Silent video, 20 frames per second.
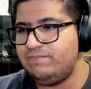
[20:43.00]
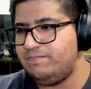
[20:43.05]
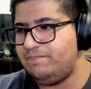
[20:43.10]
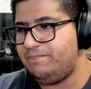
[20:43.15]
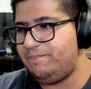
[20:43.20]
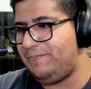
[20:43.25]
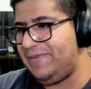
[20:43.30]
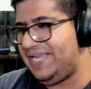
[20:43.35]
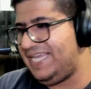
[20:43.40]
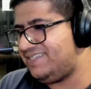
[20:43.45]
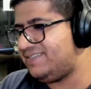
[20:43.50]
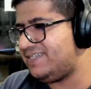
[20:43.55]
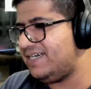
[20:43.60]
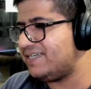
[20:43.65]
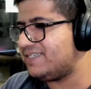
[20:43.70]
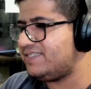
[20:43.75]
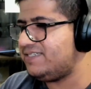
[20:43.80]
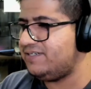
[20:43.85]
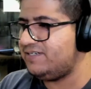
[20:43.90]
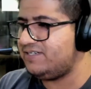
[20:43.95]
pay
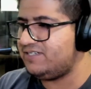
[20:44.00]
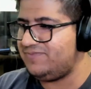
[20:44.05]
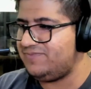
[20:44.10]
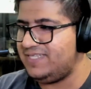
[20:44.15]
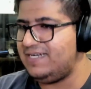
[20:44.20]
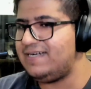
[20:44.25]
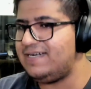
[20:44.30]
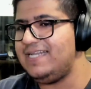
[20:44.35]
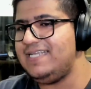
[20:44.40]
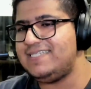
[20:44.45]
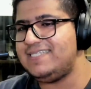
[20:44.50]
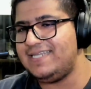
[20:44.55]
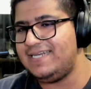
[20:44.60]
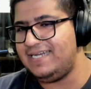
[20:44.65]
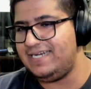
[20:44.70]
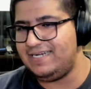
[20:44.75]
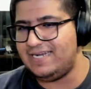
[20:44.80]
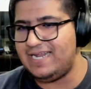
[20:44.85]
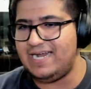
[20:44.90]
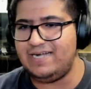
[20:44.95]
structures with at least an
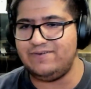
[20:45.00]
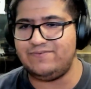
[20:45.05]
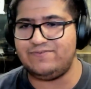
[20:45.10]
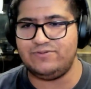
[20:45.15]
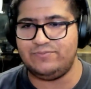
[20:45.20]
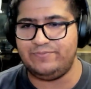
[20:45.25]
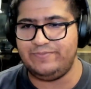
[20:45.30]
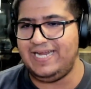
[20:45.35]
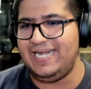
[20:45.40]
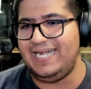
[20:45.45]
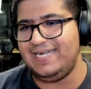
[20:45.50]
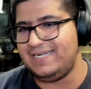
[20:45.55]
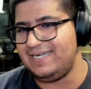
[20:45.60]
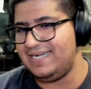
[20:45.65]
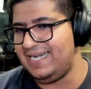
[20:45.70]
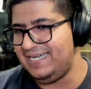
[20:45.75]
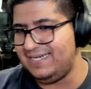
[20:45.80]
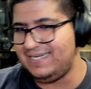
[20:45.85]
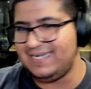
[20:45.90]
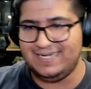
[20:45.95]
in hand from 8,
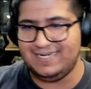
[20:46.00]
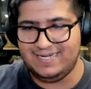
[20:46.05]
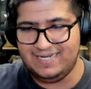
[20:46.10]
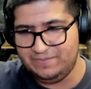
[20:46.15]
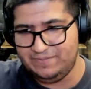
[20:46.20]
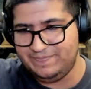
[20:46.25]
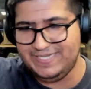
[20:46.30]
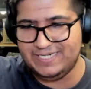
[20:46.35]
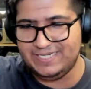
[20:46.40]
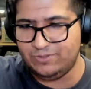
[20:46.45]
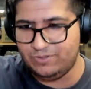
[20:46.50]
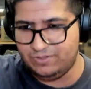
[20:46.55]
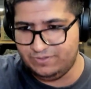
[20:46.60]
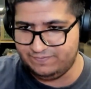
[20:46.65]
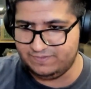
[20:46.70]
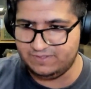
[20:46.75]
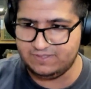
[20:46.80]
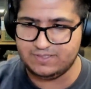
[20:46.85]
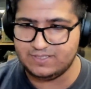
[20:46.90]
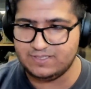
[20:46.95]
9, 10 LPA
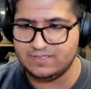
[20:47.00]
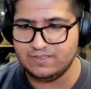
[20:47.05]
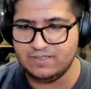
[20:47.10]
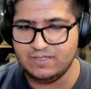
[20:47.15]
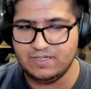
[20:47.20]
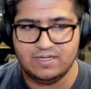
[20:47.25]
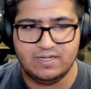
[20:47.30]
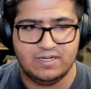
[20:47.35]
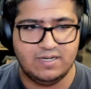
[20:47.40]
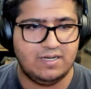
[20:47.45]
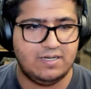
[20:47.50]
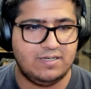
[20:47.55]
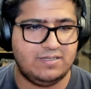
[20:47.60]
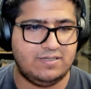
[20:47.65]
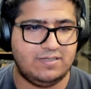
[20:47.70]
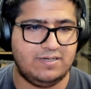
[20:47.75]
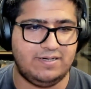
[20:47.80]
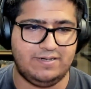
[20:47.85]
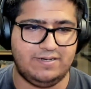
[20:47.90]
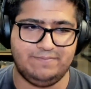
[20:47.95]
onwards.
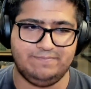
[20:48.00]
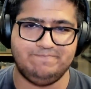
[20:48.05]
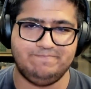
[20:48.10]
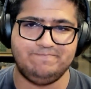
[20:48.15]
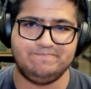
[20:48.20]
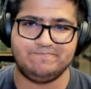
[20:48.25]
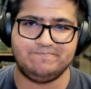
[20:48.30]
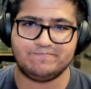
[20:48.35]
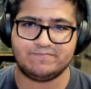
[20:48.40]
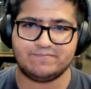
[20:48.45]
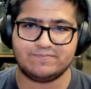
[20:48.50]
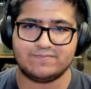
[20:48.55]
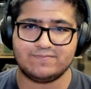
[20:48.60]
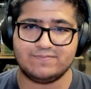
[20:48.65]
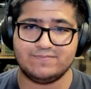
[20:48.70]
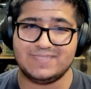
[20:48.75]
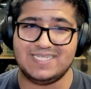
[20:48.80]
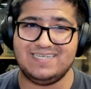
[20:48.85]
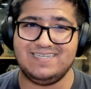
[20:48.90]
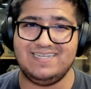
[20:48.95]
Um,
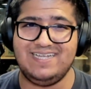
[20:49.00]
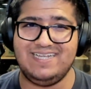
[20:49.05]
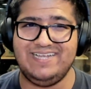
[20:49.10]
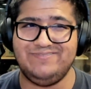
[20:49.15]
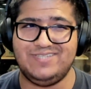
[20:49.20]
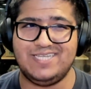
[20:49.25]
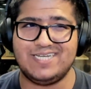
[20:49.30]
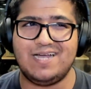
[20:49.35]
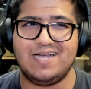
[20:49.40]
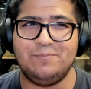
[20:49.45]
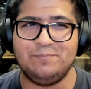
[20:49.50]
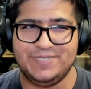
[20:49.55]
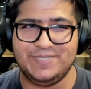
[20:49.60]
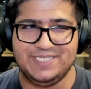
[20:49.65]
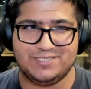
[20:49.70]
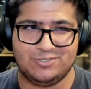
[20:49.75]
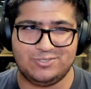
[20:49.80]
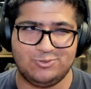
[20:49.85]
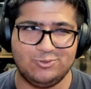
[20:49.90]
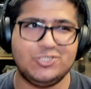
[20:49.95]
if the company is
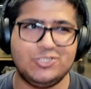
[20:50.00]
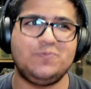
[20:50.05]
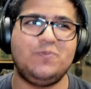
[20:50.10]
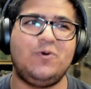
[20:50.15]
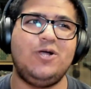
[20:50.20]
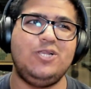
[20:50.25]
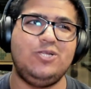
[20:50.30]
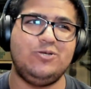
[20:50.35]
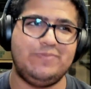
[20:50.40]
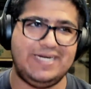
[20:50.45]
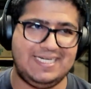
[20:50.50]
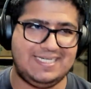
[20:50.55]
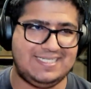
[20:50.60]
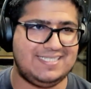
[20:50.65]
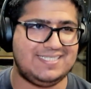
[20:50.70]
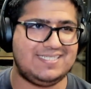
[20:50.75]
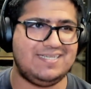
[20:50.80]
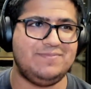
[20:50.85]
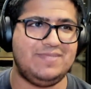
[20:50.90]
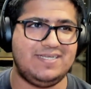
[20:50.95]
too small, you might see
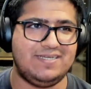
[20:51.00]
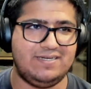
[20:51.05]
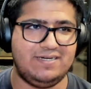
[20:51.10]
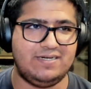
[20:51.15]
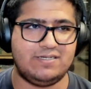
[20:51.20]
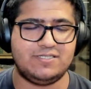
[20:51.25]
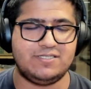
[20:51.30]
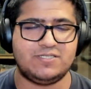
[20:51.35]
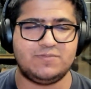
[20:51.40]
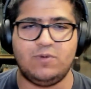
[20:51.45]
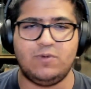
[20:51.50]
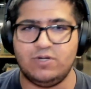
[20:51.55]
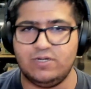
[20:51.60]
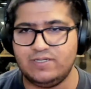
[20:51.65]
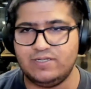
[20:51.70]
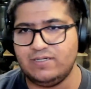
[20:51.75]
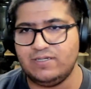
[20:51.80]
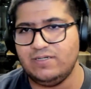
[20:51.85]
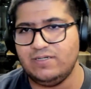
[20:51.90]
something a little smaller.